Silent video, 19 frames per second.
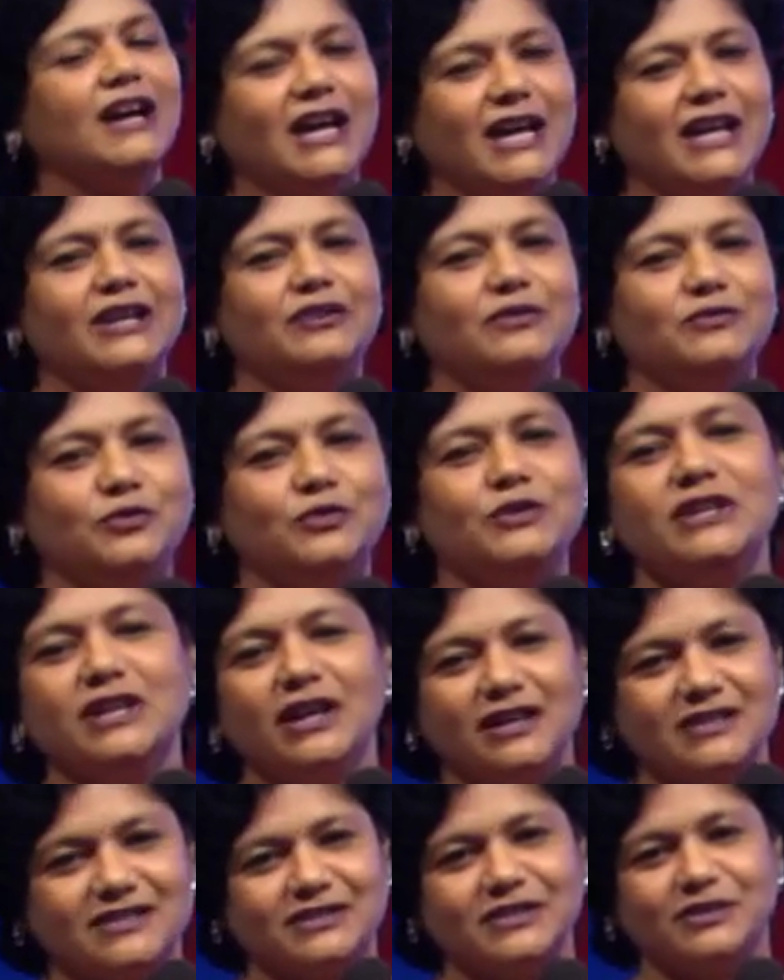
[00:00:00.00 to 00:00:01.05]
I couldn't
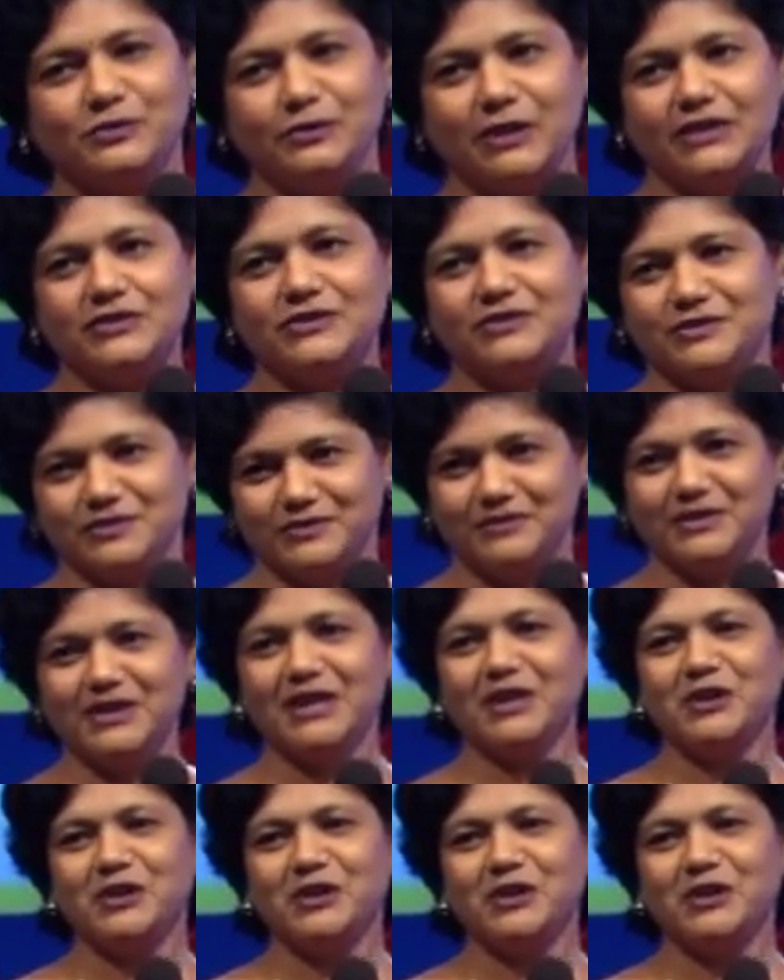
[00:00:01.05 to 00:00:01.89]
ask a question.